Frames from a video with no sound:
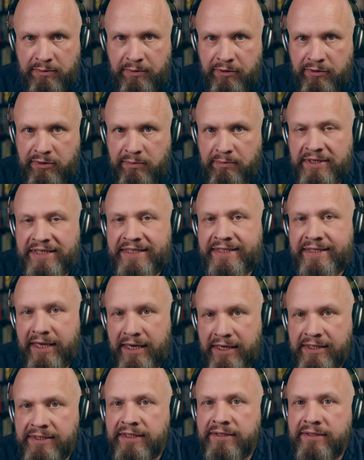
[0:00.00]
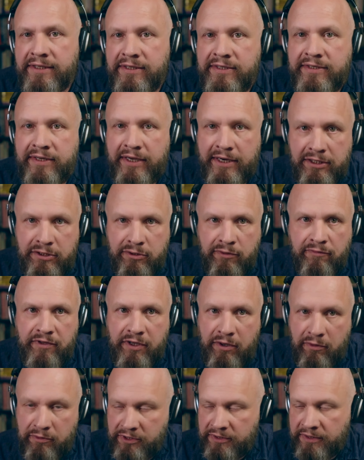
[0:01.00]
because mistakes at this stage of
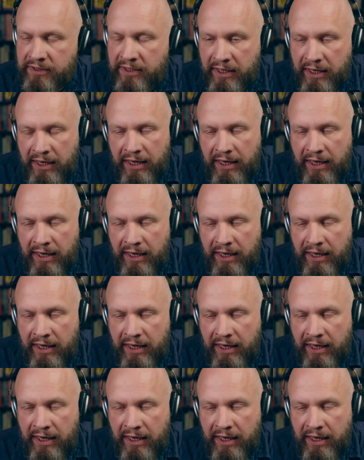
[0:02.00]
the audit,